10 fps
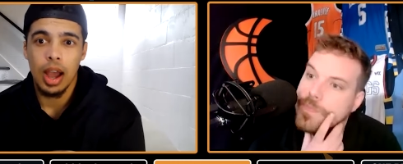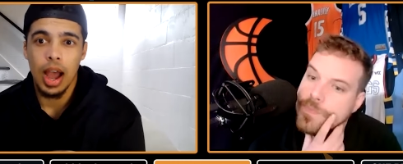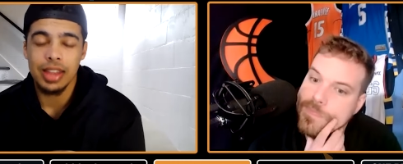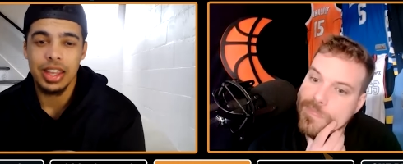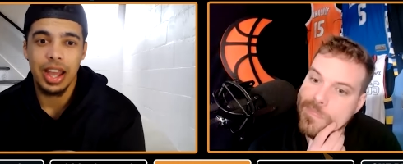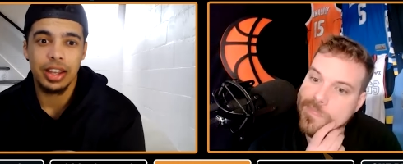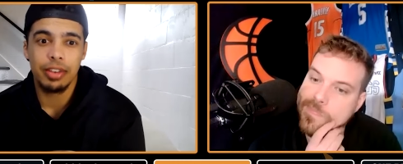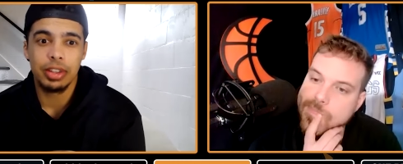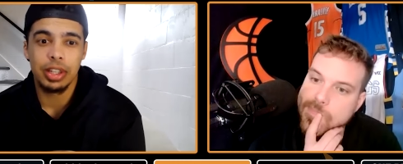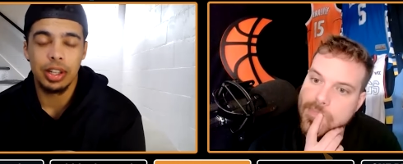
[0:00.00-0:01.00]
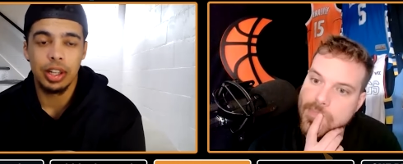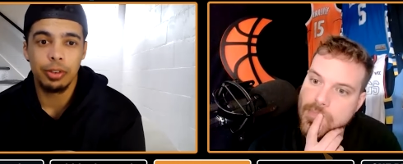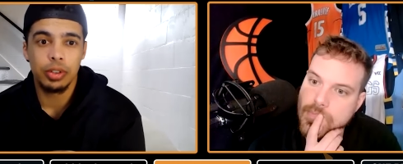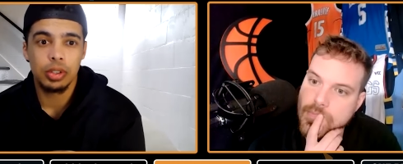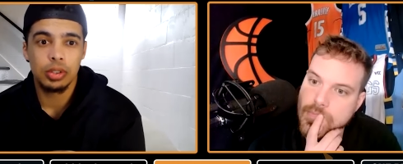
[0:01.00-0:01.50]
Speaker 1: I think I'd give it to Cliff.
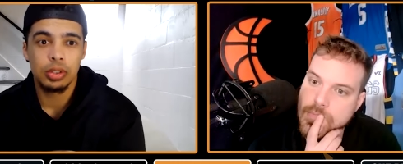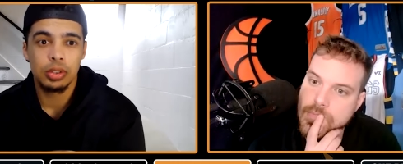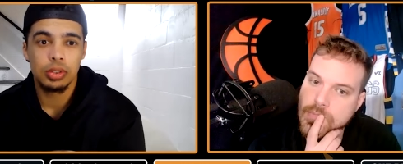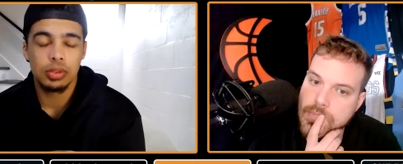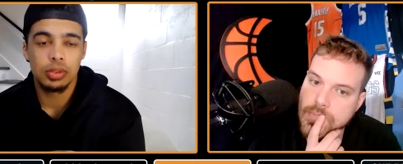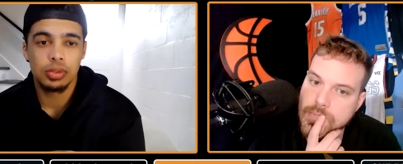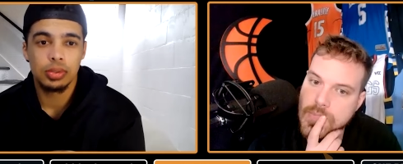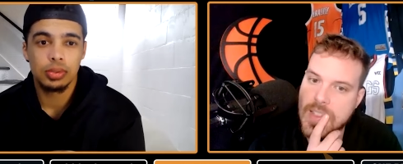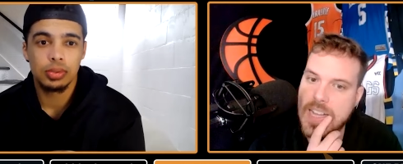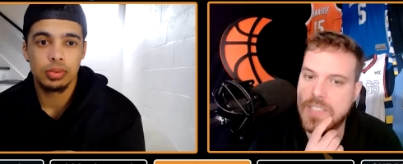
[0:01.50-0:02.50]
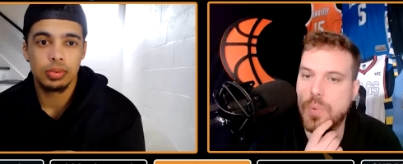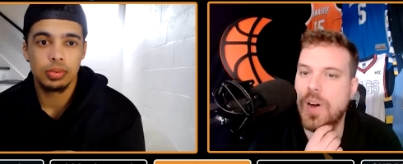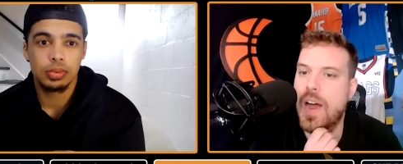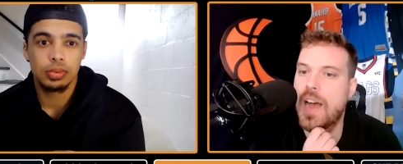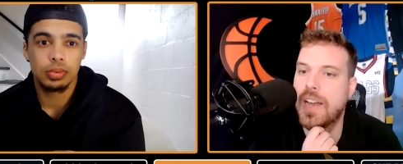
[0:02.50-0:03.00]
That's
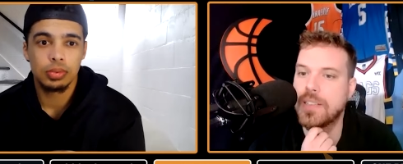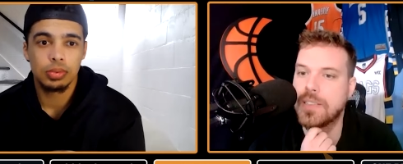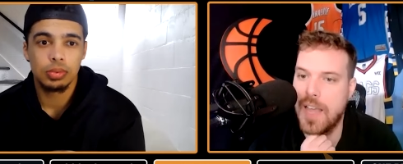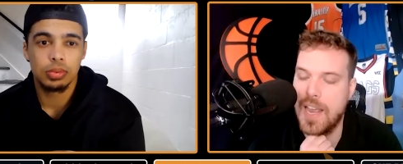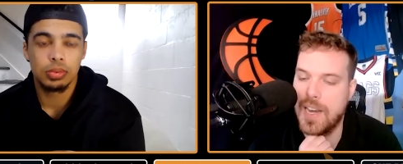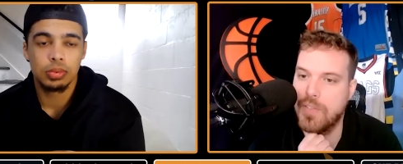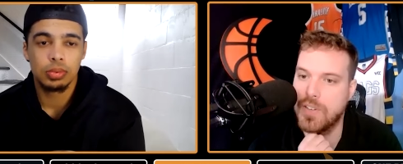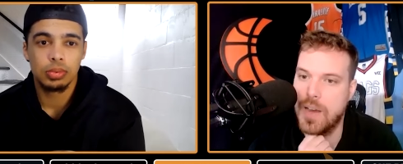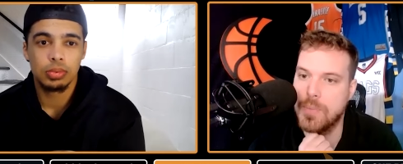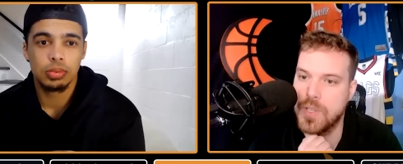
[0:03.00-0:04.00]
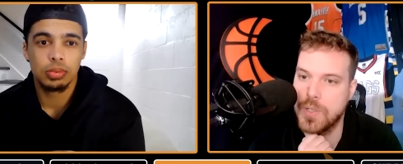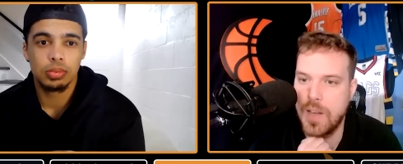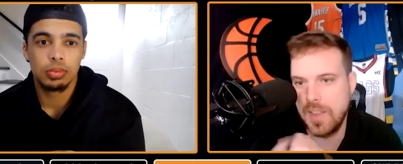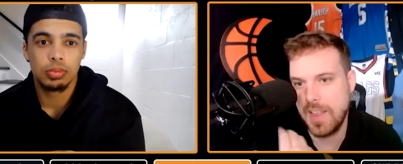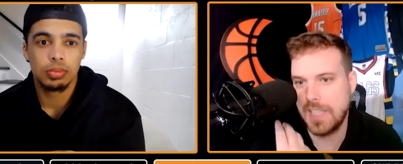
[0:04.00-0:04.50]
where I land every time too.
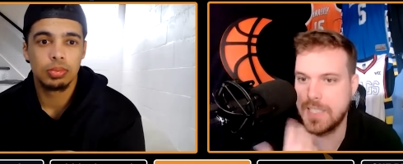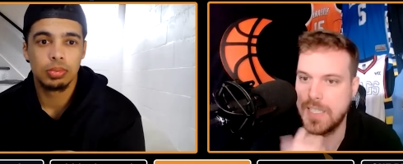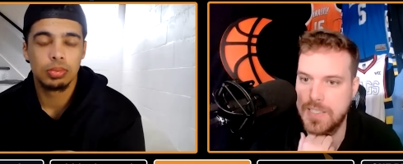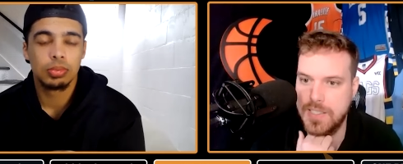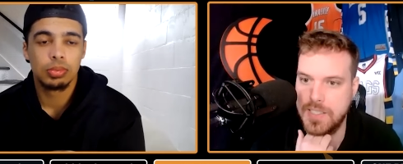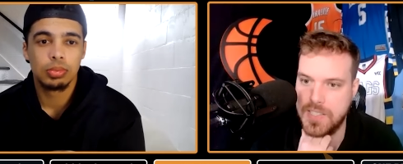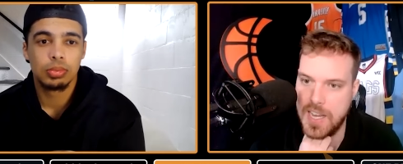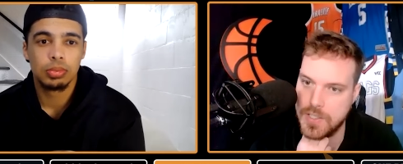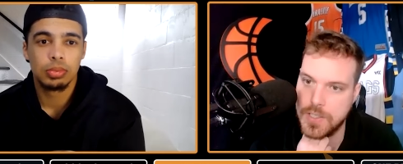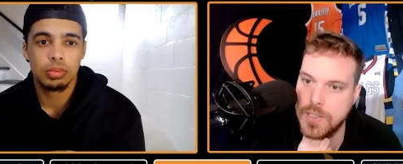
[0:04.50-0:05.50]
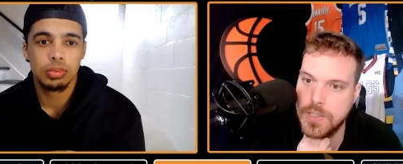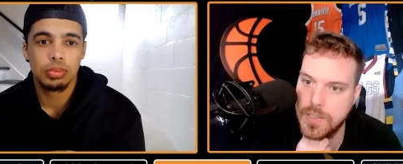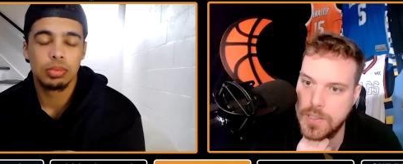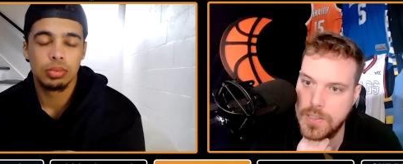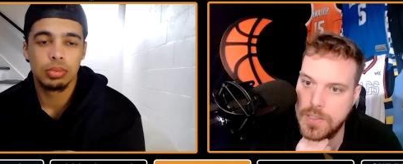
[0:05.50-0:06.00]
I think that's the easiest answer.
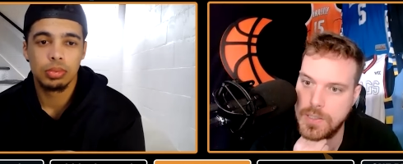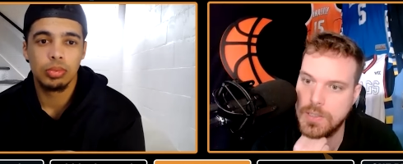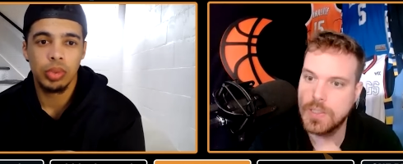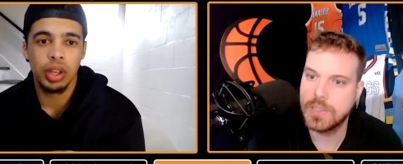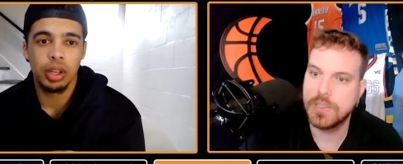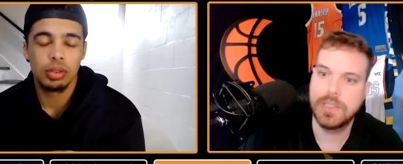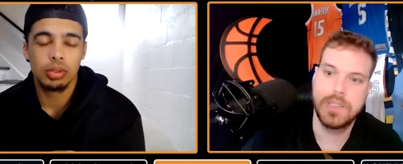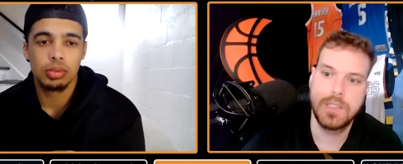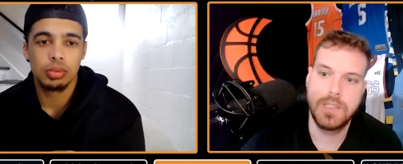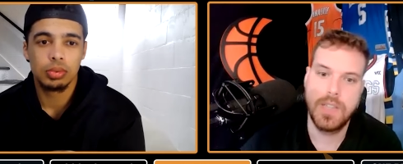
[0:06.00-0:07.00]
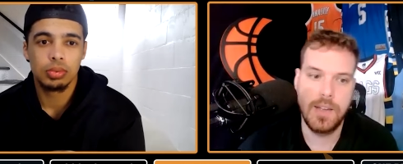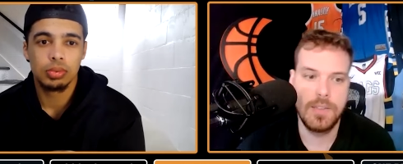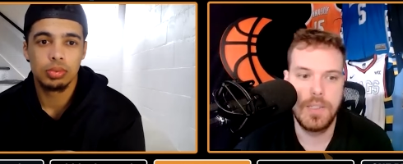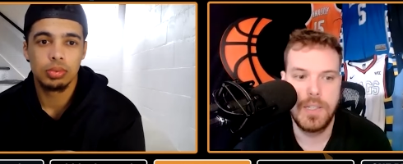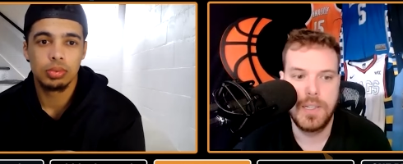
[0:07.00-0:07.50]
Yeah. Yeah.
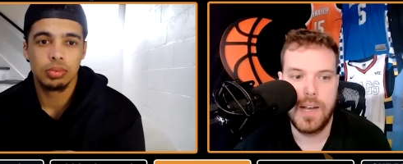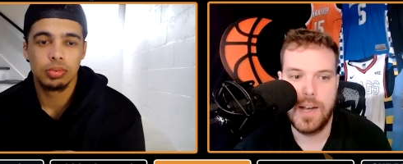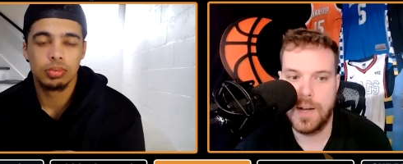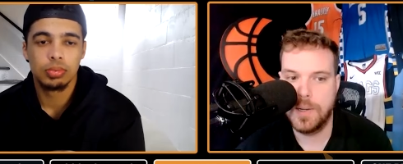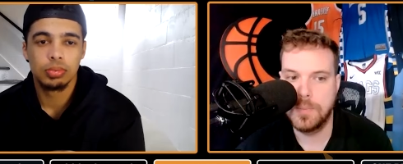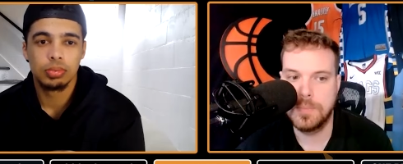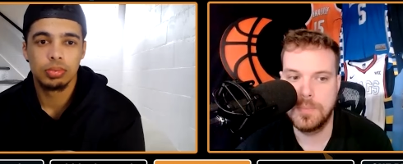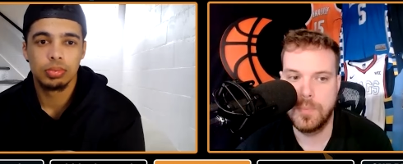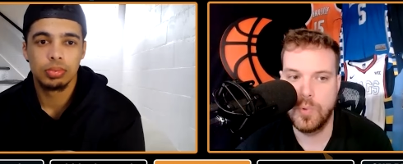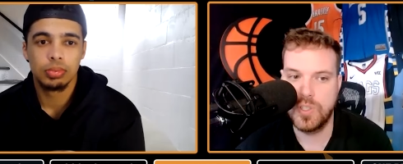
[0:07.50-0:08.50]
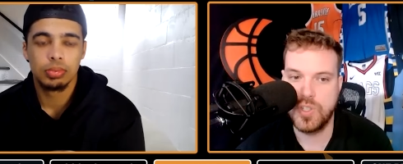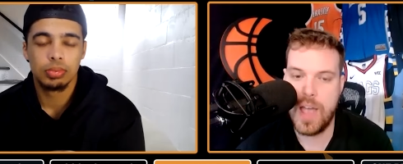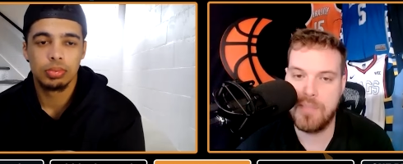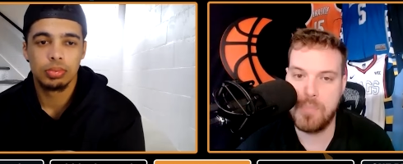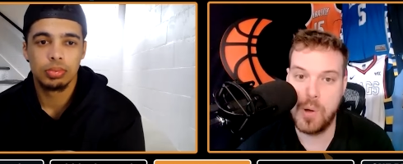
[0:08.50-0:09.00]
Um, would you
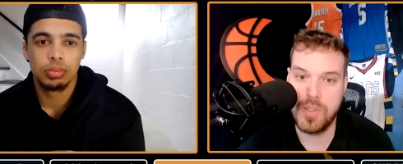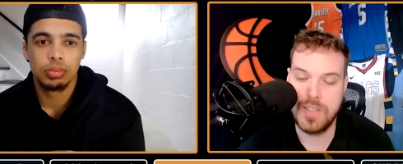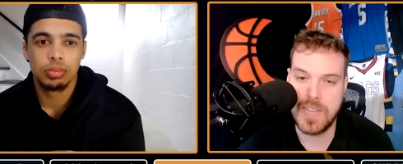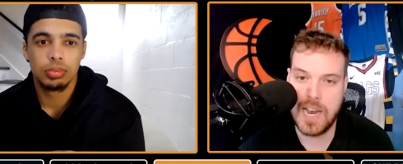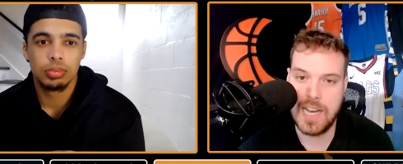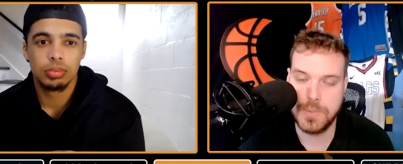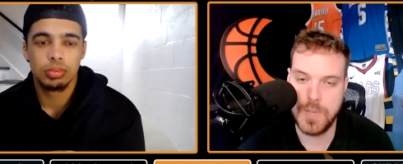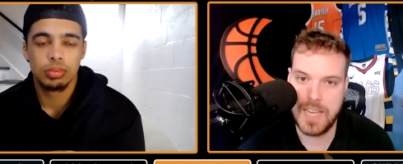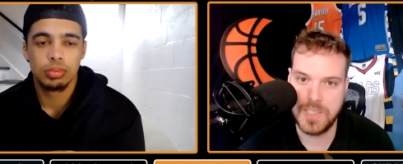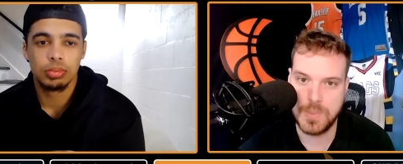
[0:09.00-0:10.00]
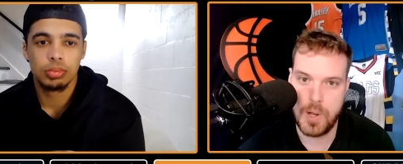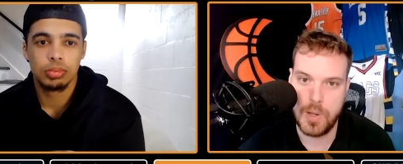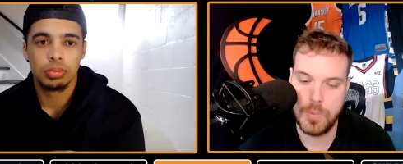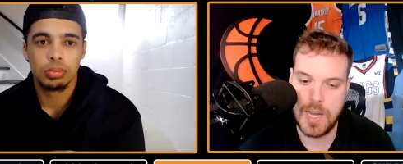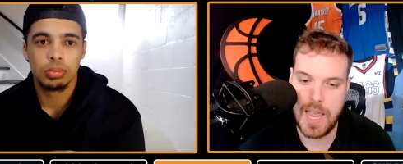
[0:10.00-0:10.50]
have both of these guys? Would Ace
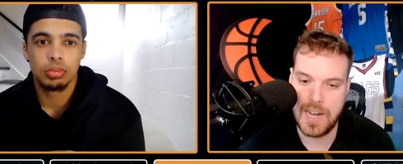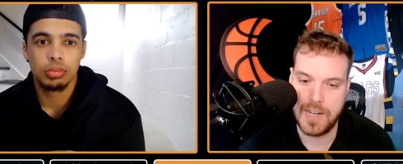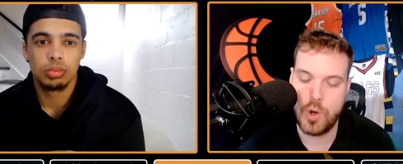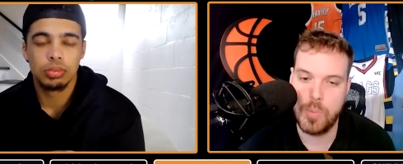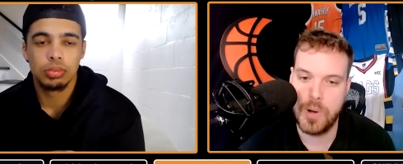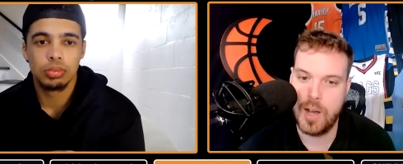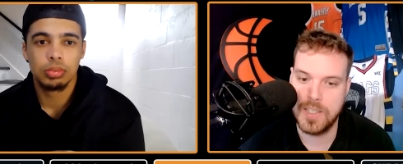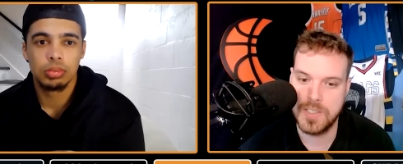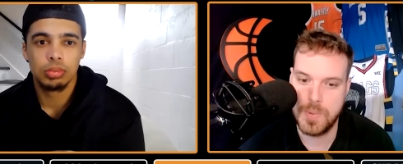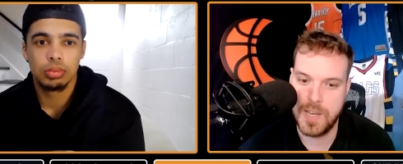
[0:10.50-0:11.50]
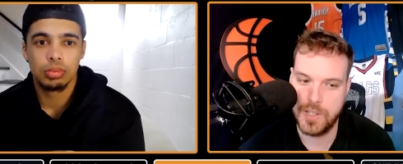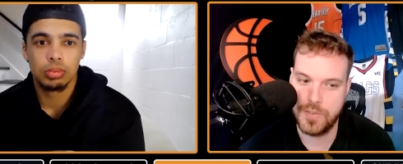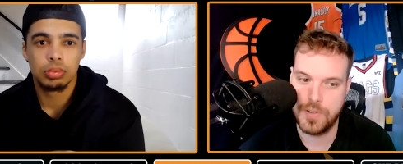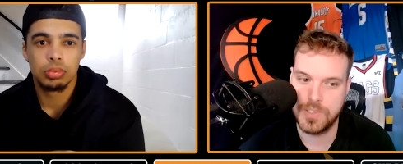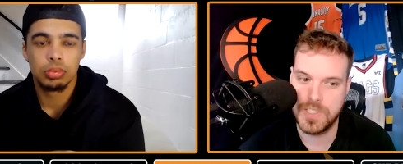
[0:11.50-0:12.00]
Baldwin and Coleman Hawkins be on your
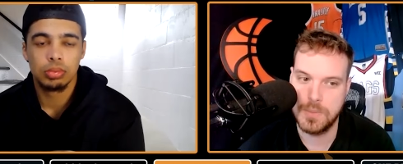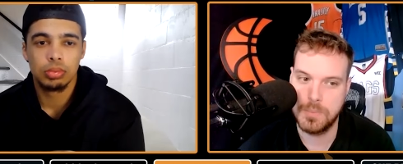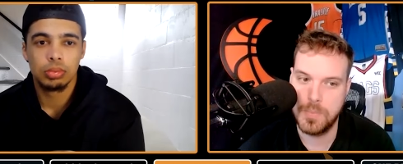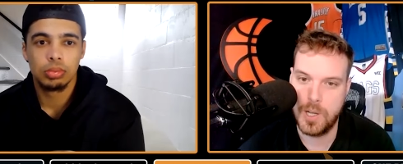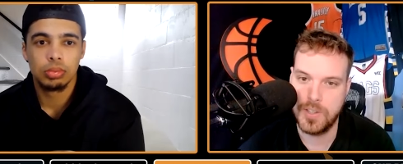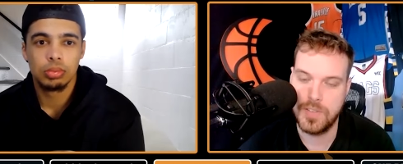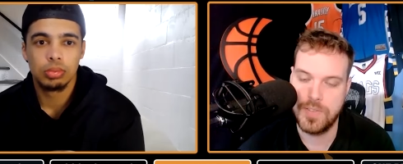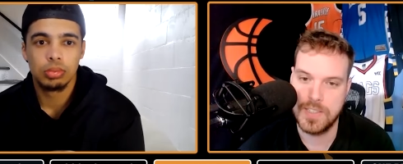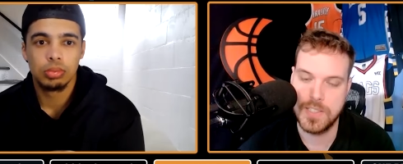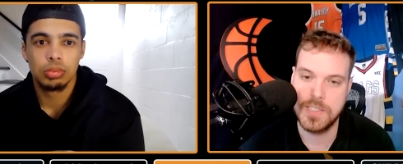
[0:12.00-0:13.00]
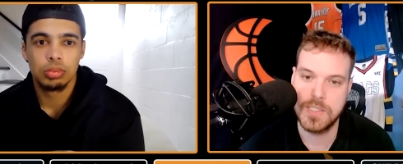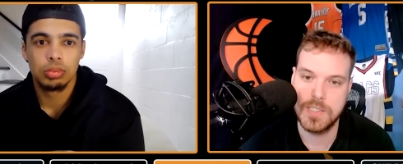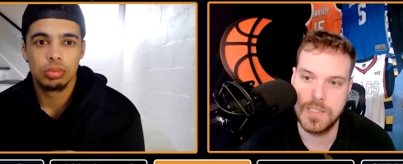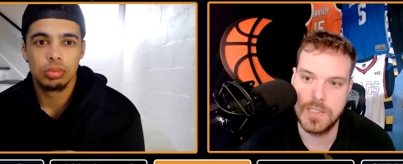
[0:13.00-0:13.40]
first team all defense list?